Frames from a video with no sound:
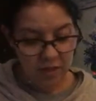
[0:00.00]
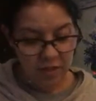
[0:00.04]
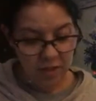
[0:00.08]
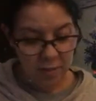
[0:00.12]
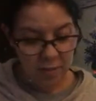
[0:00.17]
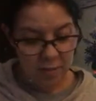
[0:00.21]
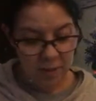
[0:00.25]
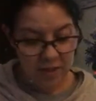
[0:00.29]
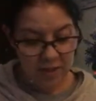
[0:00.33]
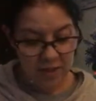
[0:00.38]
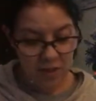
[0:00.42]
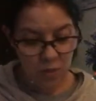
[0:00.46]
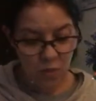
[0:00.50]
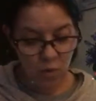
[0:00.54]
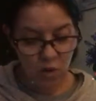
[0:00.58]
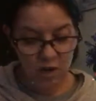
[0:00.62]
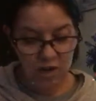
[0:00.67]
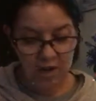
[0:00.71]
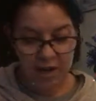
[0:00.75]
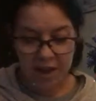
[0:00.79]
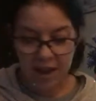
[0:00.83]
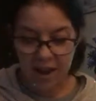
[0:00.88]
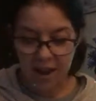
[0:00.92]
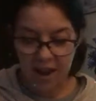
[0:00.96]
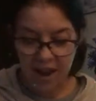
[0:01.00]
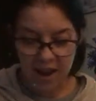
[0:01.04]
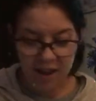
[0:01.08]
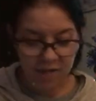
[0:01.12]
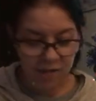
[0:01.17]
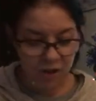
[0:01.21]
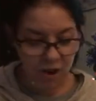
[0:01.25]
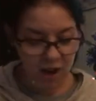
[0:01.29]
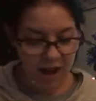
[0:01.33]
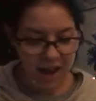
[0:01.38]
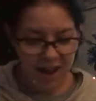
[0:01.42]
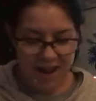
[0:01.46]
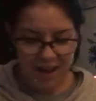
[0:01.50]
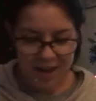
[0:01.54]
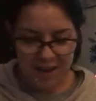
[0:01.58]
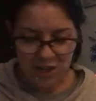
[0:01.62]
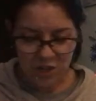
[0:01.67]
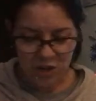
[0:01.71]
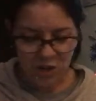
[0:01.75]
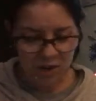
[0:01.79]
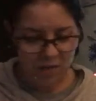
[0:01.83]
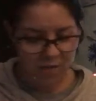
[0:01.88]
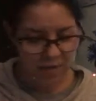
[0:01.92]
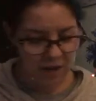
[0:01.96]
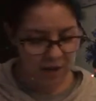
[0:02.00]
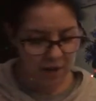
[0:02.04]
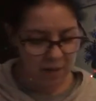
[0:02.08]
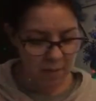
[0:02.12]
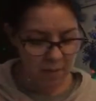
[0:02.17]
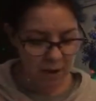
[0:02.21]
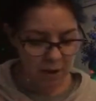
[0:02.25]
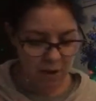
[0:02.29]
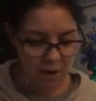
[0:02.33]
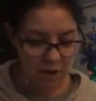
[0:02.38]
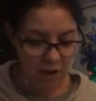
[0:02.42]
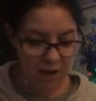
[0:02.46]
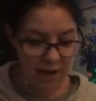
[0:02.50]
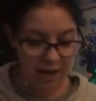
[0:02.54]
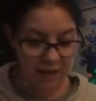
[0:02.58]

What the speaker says: The best one you ever had, Tryphena muttered.